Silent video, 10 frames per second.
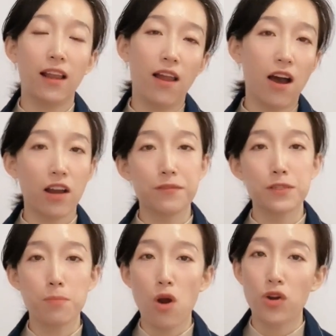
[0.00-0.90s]
a lot of
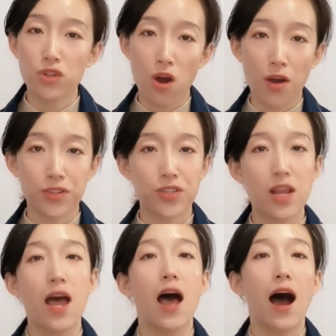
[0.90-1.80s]
small talks.
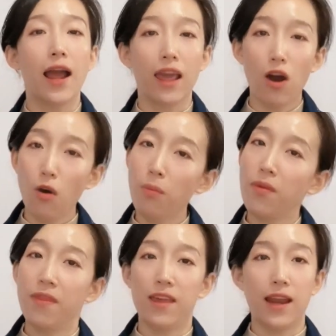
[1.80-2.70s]
I hope
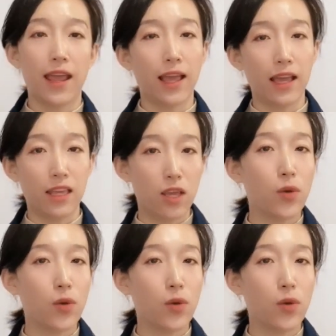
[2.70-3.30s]
that I can